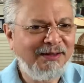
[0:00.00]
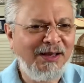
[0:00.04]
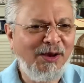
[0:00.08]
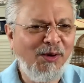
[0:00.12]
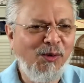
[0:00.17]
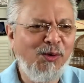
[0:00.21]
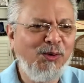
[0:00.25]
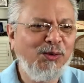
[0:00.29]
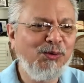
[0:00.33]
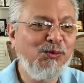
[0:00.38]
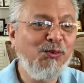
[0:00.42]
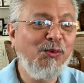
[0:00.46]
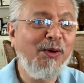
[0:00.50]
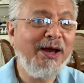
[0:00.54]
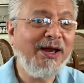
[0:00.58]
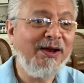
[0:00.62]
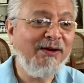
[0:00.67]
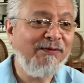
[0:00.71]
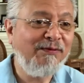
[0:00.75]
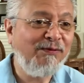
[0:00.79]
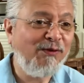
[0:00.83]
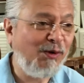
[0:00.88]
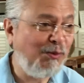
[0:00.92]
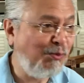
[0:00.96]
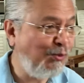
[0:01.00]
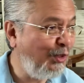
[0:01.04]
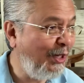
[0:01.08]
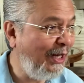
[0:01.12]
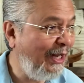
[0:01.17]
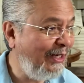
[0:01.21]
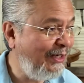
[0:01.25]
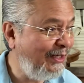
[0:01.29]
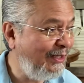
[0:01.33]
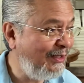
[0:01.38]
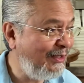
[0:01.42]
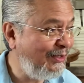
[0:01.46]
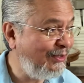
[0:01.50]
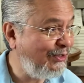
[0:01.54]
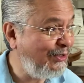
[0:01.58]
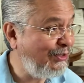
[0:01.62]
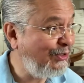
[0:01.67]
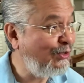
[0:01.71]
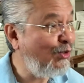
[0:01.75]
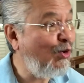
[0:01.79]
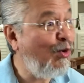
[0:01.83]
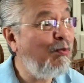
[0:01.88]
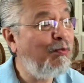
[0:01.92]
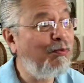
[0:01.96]
the old way of formulating this
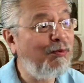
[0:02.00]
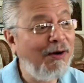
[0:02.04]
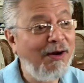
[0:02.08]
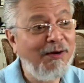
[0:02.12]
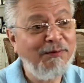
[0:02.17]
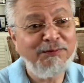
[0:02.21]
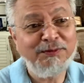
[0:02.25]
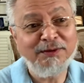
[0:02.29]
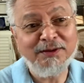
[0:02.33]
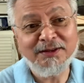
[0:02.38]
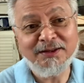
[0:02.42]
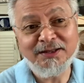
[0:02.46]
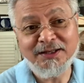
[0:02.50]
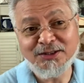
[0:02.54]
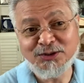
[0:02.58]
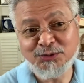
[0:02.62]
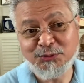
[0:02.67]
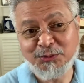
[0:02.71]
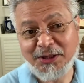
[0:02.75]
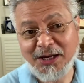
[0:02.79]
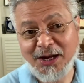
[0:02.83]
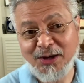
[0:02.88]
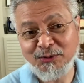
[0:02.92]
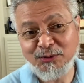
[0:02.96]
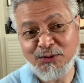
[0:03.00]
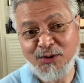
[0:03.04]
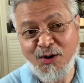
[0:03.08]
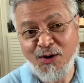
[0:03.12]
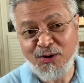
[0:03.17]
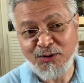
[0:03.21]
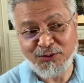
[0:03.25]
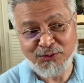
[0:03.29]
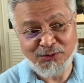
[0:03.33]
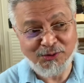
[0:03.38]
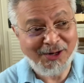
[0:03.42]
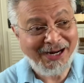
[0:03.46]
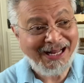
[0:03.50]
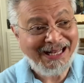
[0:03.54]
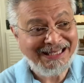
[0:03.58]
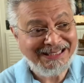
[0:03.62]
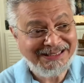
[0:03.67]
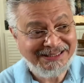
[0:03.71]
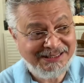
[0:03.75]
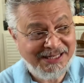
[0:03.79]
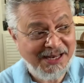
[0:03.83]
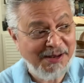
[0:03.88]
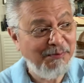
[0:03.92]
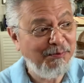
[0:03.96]
is no prophet is without honor
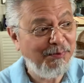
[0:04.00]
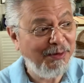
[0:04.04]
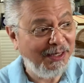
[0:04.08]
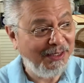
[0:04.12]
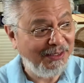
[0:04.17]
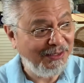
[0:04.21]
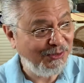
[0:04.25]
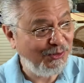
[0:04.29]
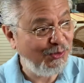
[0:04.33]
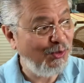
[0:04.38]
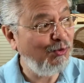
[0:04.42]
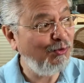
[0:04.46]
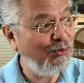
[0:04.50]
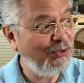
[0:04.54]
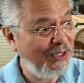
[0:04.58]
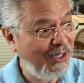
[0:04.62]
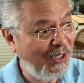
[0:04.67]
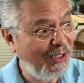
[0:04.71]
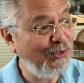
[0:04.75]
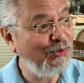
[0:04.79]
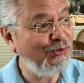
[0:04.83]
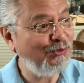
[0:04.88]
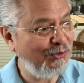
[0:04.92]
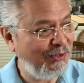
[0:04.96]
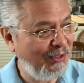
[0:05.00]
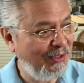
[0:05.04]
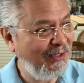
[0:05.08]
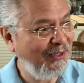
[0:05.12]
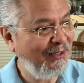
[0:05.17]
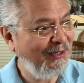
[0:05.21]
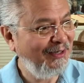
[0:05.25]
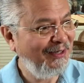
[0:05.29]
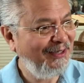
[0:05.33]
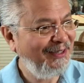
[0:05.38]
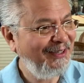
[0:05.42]
except in his own country.